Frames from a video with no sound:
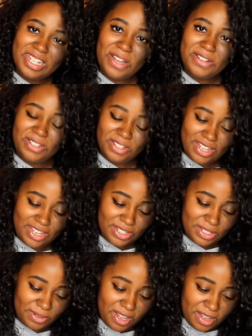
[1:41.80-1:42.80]
go to two
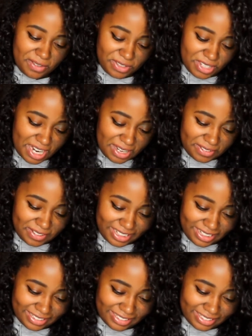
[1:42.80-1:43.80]
thousand twelve, shall
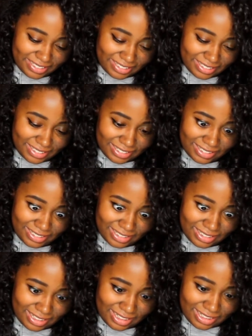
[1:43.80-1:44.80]
we?
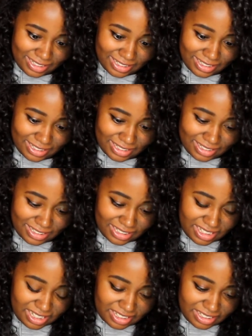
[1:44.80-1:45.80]

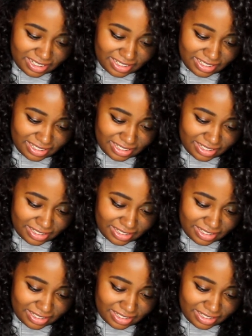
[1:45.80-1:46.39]
Oh god.